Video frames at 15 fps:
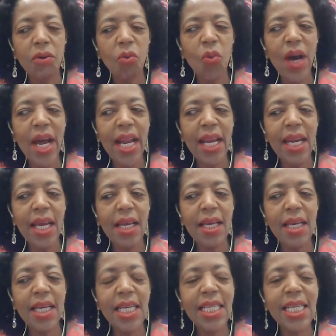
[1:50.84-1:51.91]
when
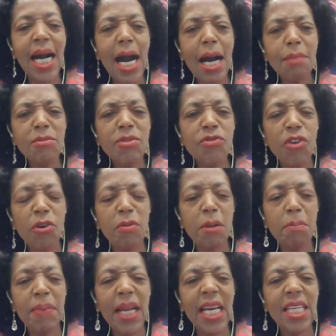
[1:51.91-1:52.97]
it comes from
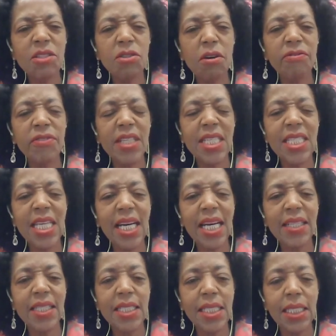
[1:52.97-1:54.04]
a place of
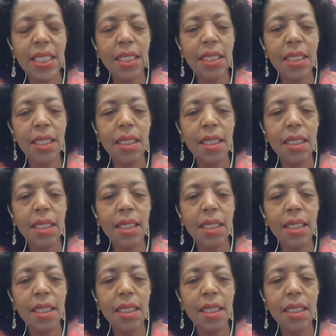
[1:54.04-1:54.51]
integrity,